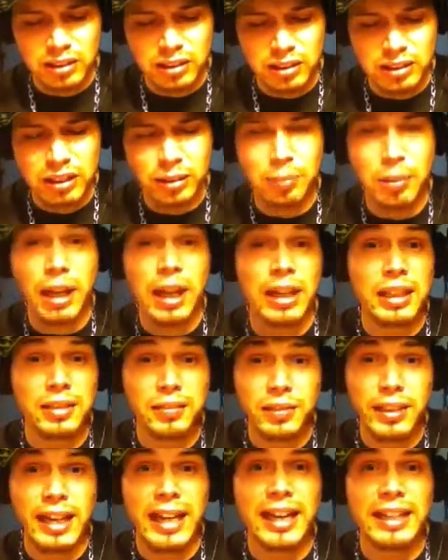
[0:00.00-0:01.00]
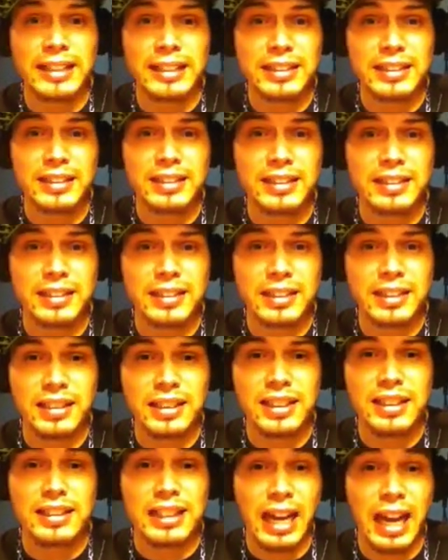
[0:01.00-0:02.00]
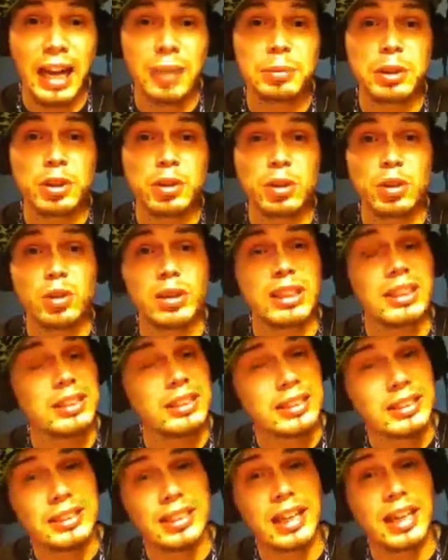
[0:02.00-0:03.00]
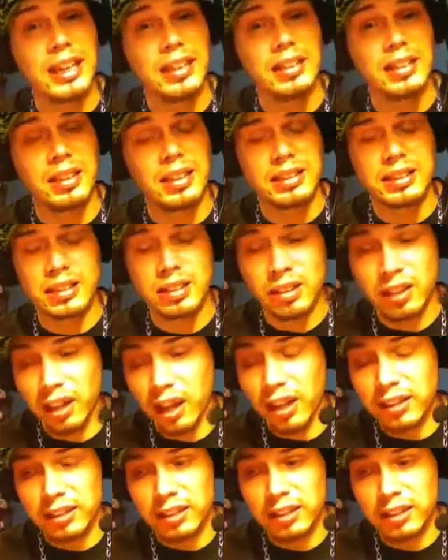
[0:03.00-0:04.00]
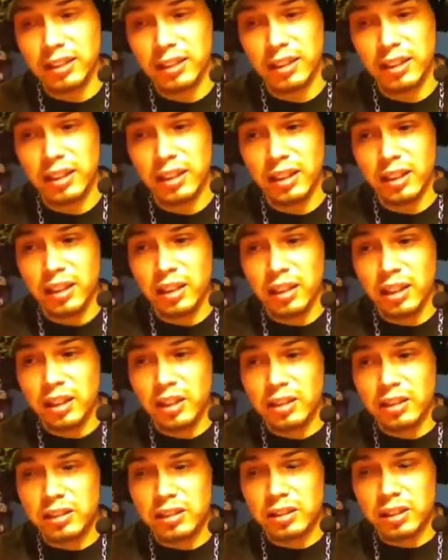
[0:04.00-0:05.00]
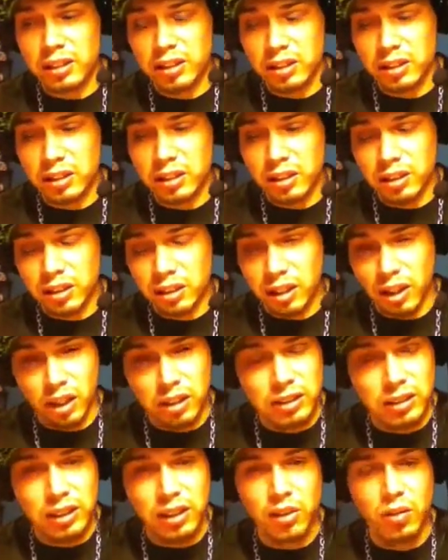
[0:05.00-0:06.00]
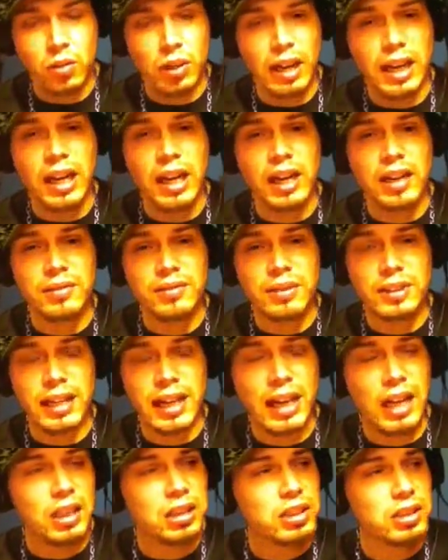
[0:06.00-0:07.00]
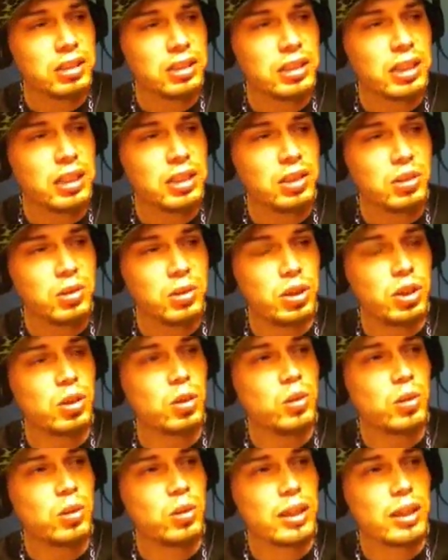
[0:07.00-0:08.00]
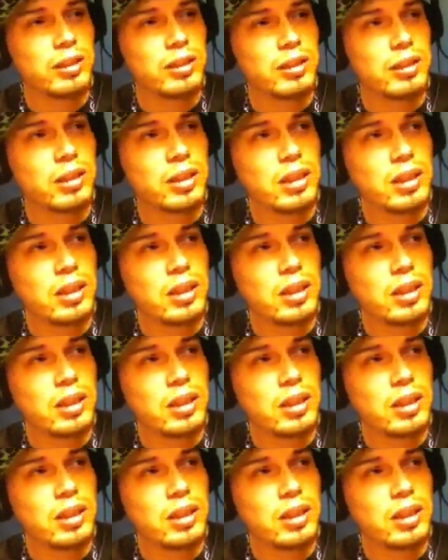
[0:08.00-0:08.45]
the mind of an addict is absolutely insane. It's nuts. The thoughts that you have and the actions that you do and